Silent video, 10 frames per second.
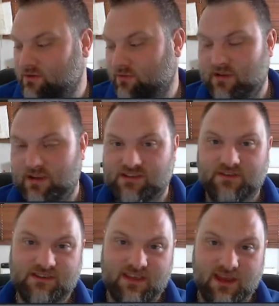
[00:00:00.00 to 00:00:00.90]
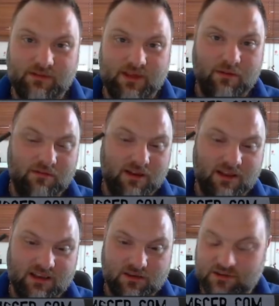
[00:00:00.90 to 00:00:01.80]
from Retevis. They were
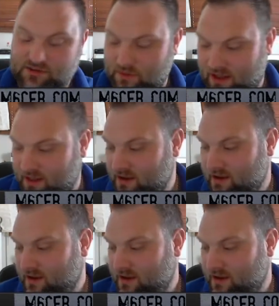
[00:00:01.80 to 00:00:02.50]
really good as well.